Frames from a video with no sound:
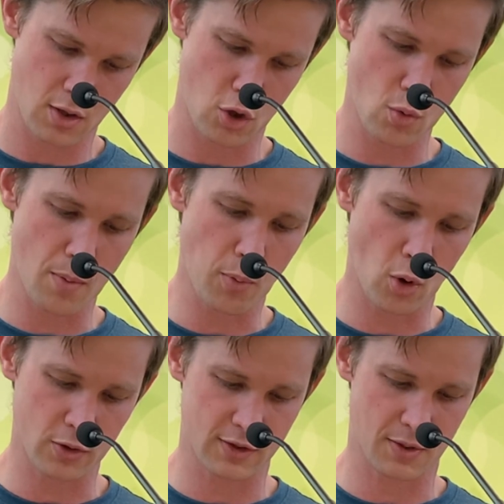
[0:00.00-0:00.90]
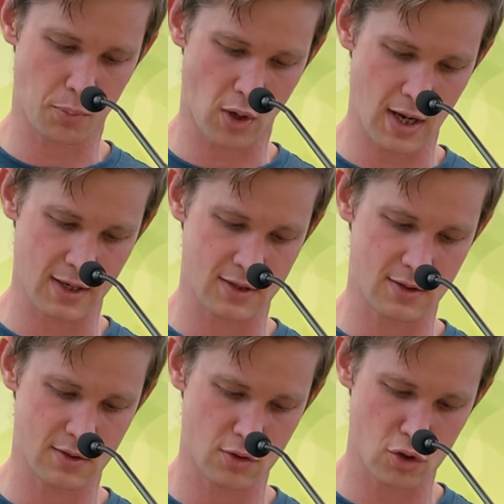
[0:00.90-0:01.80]
You were bought at a
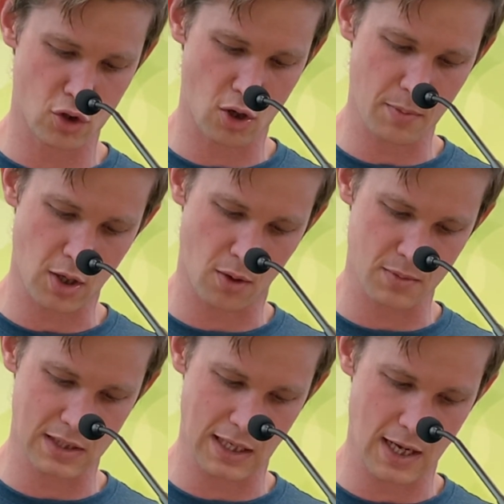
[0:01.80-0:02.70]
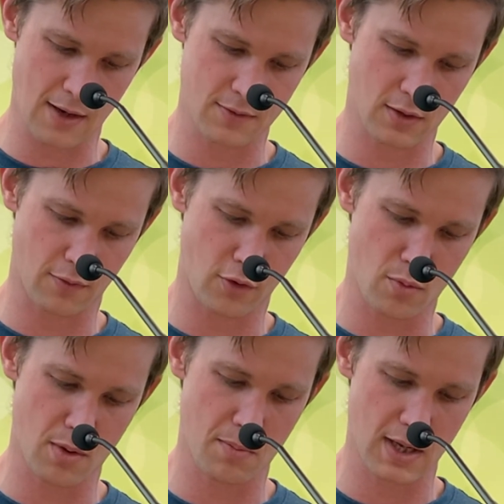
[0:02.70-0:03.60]
price. Do not become slaves of
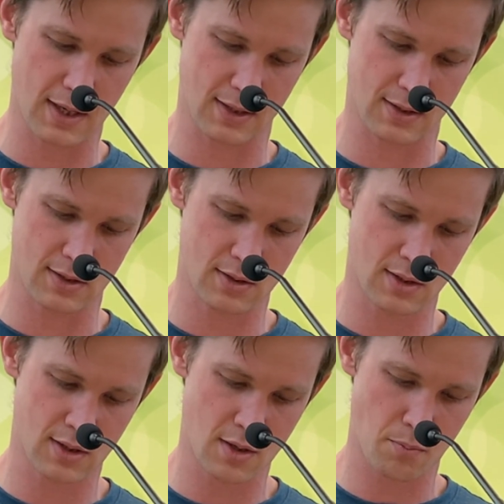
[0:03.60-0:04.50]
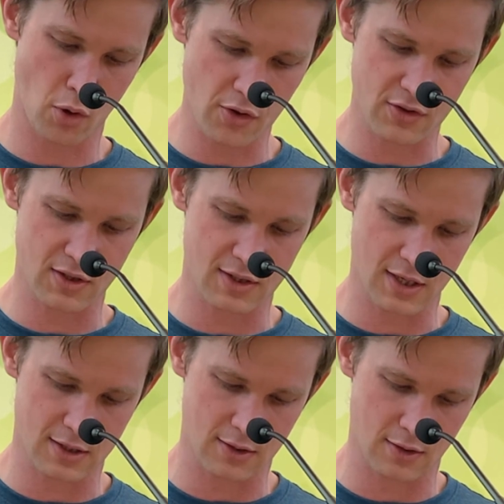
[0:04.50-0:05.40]
human beings. Brothers and
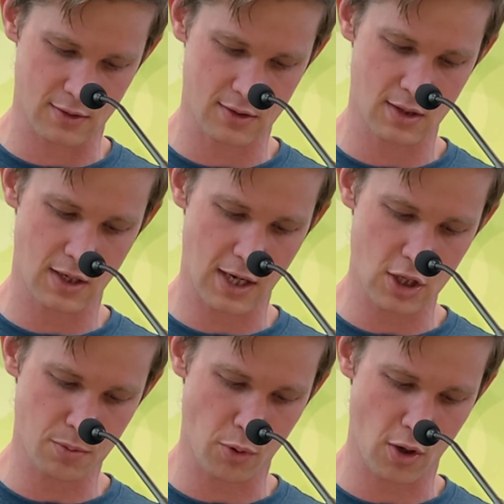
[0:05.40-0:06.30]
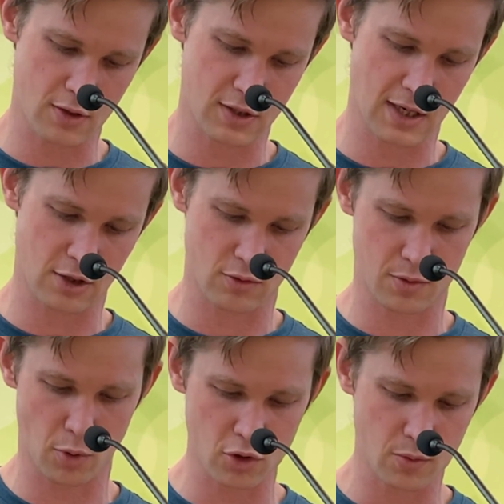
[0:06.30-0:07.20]
sisters, each person as
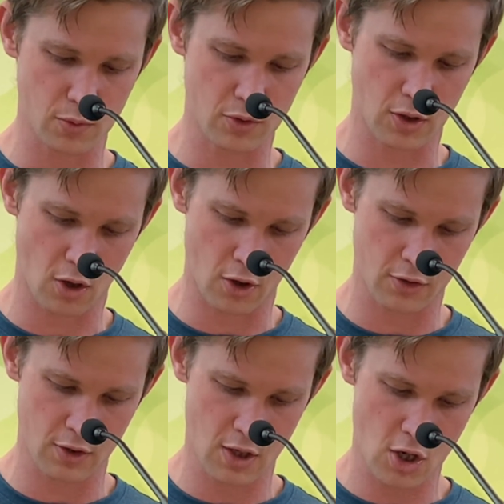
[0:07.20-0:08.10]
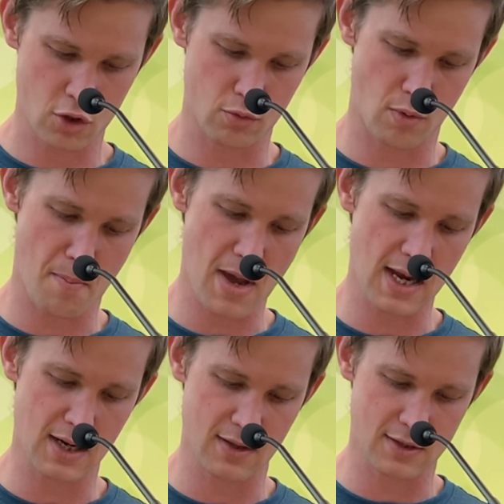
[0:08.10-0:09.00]
responsible to God should
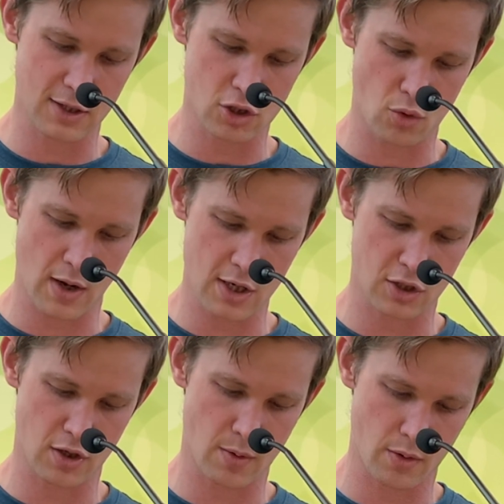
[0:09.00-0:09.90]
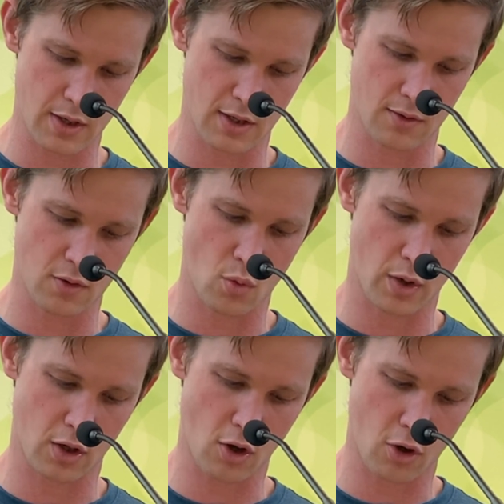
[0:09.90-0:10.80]
remain in the situation they were in
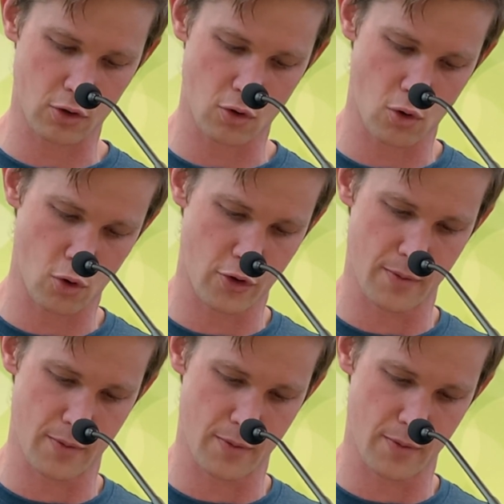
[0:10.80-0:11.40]
when God called